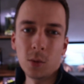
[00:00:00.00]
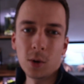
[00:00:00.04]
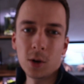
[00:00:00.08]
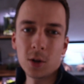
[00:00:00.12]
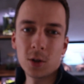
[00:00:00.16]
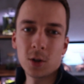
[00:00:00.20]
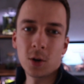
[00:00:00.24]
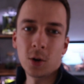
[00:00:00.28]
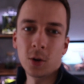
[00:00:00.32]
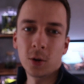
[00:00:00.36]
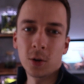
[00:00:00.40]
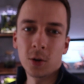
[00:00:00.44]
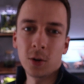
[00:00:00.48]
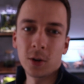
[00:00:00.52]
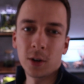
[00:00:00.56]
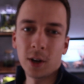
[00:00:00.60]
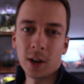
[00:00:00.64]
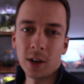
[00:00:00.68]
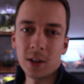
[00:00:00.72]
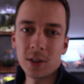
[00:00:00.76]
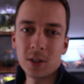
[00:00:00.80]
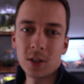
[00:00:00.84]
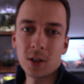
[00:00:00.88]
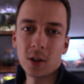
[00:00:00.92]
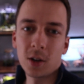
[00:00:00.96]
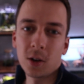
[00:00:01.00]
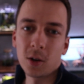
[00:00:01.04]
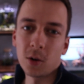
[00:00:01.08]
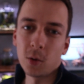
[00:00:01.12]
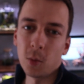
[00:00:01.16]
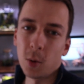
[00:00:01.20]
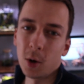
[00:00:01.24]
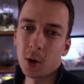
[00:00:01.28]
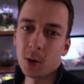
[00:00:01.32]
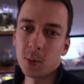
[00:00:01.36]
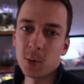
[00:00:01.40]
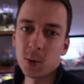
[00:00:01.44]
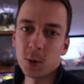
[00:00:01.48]
What is going on, guys?
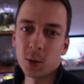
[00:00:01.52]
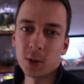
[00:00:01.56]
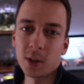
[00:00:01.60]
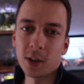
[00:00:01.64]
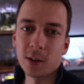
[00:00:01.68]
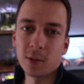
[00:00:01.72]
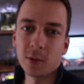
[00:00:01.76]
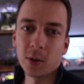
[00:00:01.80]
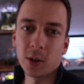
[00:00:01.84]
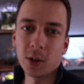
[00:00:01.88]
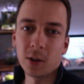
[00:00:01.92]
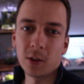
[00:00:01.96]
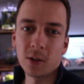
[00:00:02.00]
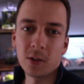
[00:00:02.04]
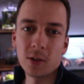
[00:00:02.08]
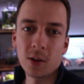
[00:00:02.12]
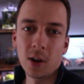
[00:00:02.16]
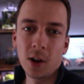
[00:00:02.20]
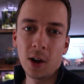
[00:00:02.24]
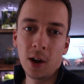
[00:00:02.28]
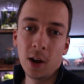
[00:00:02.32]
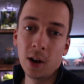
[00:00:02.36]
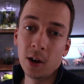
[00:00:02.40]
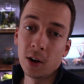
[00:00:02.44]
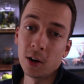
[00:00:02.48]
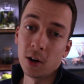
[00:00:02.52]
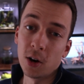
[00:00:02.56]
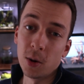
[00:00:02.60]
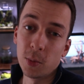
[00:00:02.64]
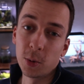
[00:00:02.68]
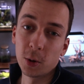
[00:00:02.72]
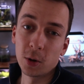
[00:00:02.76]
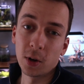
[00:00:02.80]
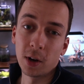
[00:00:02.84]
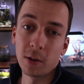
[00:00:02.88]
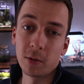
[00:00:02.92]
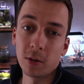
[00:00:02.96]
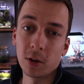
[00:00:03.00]
Welcome to another video.
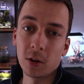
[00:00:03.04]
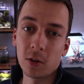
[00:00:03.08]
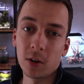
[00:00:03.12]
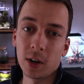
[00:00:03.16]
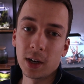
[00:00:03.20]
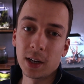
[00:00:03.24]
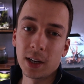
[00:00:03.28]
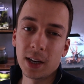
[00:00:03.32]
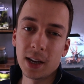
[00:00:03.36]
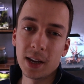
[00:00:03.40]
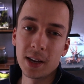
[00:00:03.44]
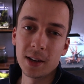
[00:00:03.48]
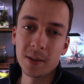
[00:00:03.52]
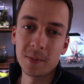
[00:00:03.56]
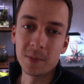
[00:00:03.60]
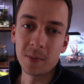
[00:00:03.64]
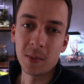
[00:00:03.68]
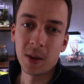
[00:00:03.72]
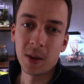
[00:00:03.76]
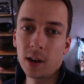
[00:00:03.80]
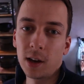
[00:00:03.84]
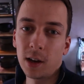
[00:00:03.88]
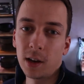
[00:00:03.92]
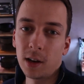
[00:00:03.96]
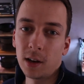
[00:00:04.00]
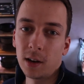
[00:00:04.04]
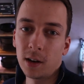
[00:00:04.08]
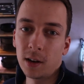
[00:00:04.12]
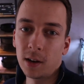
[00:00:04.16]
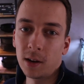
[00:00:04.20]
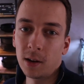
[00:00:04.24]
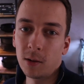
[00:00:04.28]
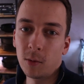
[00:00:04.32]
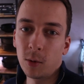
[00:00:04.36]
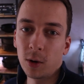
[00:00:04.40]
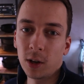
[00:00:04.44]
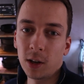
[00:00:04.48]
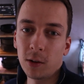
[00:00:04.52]
Hope you're having a great day.
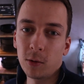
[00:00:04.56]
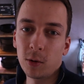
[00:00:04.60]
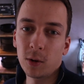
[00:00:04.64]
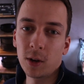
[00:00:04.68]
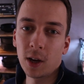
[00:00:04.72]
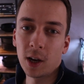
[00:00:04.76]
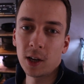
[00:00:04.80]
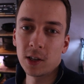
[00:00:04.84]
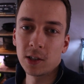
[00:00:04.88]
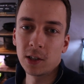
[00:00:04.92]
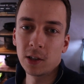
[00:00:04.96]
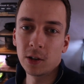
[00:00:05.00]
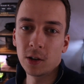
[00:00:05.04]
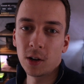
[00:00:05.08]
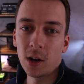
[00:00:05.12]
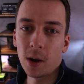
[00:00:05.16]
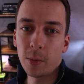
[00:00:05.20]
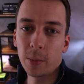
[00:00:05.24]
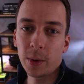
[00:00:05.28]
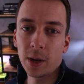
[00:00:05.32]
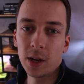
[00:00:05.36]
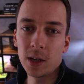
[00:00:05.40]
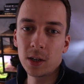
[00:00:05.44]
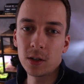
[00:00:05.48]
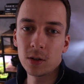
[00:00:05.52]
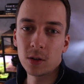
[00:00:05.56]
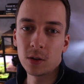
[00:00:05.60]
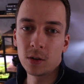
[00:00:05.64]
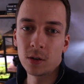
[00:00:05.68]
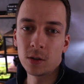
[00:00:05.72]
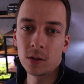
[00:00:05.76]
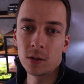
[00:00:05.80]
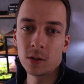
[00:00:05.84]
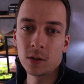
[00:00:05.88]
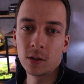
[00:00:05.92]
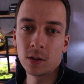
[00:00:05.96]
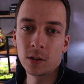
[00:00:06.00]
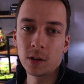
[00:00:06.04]
I want to give you guys a little update
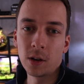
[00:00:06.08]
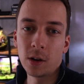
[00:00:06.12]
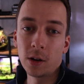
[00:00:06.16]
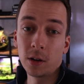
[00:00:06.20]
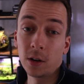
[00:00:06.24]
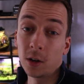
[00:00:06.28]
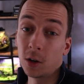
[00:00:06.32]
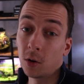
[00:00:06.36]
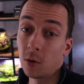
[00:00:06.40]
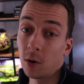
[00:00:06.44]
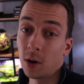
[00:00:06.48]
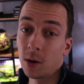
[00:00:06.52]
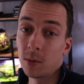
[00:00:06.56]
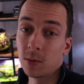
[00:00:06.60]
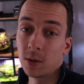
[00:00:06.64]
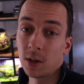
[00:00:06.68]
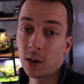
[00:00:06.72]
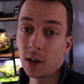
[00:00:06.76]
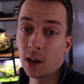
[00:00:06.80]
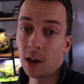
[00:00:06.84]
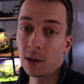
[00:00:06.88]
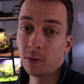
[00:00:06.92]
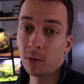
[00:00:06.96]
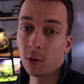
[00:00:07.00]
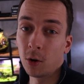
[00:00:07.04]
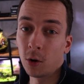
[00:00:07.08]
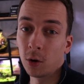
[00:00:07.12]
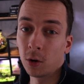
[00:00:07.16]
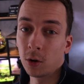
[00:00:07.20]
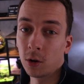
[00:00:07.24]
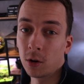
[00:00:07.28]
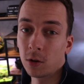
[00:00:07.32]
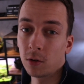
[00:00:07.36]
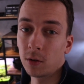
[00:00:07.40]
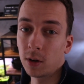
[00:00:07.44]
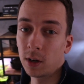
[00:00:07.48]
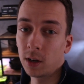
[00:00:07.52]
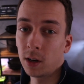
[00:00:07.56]
on all the aquariums that I have going
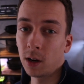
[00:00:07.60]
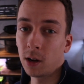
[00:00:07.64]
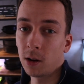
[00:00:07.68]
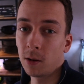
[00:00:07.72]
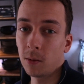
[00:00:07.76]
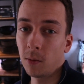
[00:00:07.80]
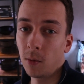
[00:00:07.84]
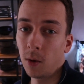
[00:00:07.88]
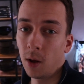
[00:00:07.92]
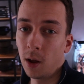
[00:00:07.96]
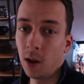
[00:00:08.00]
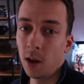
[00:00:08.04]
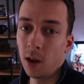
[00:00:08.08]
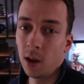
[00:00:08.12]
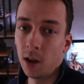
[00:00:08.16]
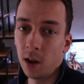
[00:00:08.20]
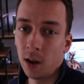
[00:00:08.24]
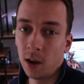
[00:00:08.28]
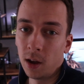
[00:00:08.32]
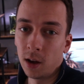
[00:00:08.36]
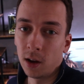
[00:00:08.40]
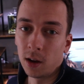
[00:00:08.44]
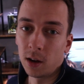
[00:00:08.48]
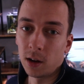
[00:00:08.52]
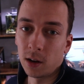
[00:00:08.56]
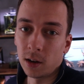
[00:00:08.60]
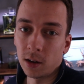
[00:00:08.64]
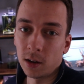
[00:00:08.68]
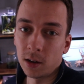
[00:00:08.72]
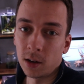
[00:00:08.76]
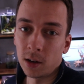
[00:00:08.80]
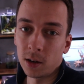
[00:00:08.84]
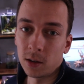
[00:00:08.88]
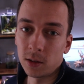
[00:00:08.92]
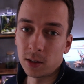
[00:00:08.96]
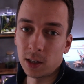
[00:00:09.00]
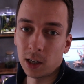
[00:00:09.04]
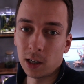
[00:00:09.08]
on right now.
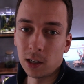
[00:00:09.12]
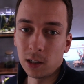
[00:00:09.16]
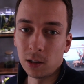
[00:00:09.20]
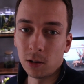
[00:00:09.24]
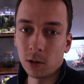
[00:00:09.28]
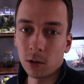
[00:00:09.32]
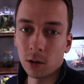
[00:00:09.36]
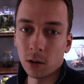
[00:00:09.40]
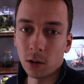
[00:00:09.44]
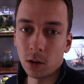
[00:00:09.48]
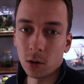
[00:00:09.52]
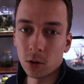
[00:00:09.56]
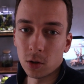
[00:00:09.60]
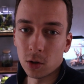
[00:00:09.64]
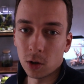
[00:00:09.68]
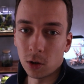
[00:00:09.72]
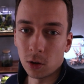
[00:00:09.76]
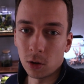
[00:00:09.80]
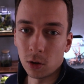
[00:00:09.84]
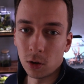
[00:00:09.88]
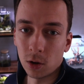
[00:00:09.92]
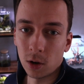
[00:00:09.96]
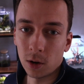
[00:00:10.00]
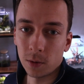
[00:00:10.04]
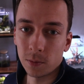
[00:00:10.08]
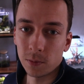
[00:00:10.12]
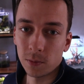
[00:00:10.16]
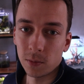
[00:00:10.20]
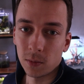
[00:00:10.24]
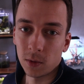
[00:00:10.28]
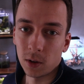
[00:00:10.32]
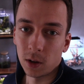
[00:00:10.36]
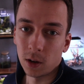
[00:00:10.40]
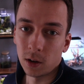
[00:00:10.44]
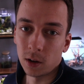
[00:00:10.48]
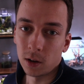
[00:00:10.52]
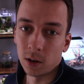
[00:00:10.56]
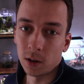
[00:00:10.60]
Take a little closer look,
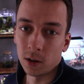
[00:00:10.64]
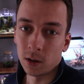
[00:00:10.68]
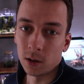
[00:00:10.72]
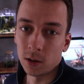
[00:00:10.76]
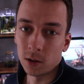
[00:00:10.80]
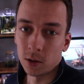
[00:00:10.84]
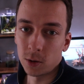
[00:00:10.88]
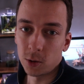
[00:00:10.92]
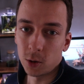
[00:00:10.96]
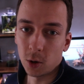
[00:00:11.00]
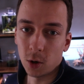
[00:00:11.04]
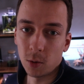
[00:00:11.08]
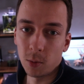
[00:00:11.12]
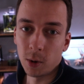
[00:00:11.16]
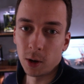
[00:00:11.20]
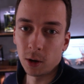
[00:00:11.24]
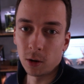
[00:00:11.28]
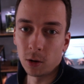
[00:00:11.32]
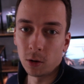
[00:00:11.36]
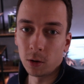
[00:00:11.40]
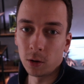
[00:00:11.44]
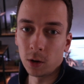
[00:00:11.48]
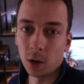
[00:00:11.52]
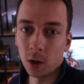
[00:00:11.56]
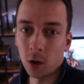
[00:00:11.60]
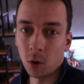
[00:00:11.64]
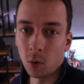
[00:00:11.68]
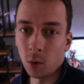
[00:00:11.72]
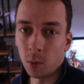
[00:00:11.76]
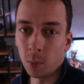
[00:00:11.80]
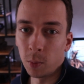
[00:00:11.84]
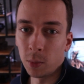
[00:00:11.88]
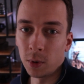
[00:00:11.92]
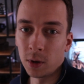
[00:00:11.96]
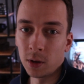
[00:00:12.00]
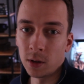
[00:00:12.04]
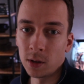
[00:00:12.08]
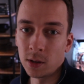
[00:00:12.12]
talk about all the
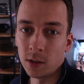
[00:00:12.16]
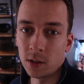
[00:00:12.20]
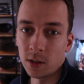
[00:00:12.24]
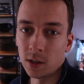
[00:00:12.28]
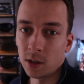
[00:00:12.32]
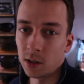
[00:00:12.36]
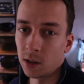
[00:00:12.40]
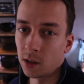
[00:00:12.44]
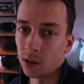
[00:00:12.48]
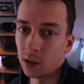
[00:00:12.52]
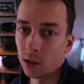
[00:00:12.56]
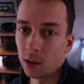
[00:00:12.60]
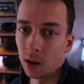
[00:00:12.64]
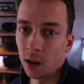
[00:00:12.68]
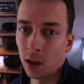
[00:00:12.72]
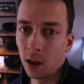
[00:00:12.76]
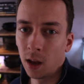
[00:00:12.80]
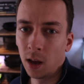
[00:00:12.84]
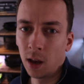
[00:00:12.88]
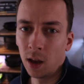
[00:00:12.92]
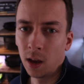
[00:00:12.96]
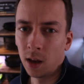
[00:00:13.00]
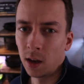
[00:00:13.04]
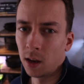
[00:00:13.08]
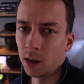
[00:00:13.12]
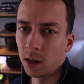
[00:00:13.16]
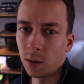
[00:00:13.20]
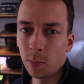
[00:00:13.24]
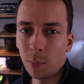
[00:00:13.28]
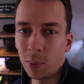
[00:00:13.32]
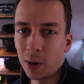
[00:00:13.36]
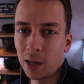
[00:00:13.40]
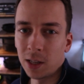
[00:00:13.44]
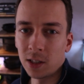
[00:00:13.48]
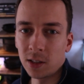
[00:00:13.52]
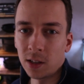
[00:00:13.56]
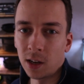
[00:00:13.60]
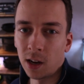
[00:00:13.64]
equipment and the
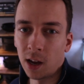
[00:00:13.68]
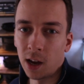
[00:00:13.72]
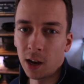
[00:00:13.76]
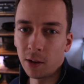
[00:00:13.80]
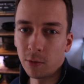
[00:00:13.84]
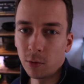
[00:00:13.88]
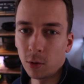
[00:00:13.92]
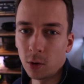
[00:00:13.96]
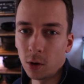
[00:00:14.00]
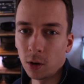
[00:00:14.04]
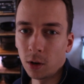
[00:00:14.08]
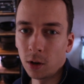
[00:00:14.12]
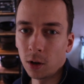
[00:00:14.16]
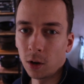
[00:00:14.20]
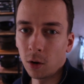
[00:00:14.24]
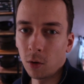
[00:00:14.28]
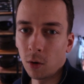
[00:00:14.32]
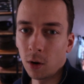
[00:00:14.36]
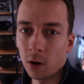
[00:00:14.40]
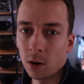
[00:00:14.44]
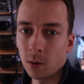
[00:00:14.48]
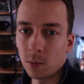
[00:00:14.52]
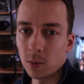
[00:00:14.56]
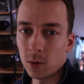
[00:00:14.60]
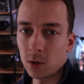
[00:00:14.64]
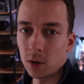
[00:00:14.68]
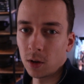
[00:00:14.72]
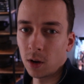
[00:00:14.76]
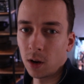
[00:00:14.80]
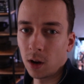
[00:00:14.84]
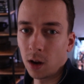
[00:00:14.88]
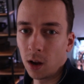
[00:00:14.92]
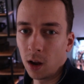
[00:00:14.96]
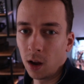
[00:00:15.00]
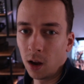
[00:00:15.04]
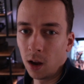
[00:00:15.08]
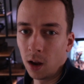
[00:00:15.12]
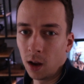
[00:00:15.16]
plans that I have for all the aquariums.
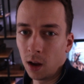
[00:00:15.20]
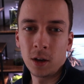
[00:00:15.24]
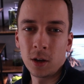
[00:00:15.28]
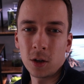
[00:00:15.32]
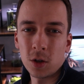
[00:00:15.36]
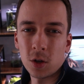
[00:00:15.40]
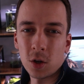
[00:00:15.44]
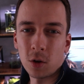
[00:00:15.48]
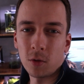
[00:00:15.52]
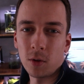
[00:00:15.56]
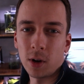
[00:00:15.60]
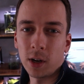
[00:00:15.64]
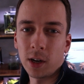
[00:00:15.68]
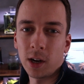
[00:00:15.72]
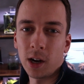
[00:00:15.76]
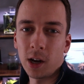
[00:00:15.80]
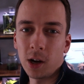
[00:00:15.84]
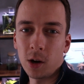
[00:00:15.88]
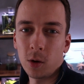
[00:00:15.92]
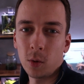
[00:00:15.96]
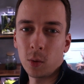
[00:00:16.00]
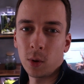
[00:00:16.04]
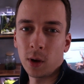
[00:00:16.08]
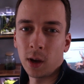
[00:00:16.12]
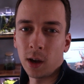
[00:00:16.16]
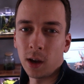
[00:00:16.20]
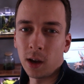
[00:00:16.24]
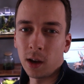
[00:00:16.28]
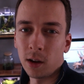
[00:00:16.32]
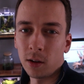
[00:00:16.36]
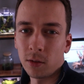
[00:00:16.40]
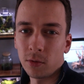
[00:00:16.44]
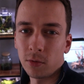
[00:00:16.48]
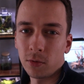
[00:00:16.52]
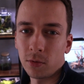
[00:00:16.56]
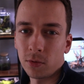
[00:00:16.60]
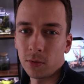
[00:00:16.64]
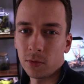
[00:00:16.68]
So right now we
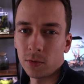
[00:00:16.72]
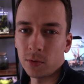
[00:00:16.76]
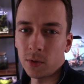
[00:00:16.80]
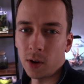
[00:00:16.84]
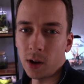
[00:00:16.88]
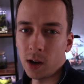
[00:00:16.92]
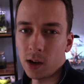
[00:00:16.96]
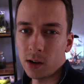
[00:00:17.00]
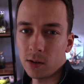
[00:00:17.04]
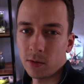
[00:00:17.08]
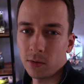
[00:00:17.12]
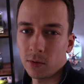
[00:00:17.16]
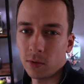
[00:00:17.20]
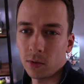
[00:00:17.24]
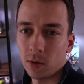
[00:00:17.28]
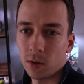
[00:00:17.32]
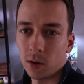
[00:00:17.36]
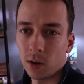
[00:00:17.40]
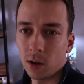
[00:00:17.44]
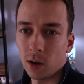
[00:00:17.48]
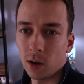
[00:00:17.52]
have 5.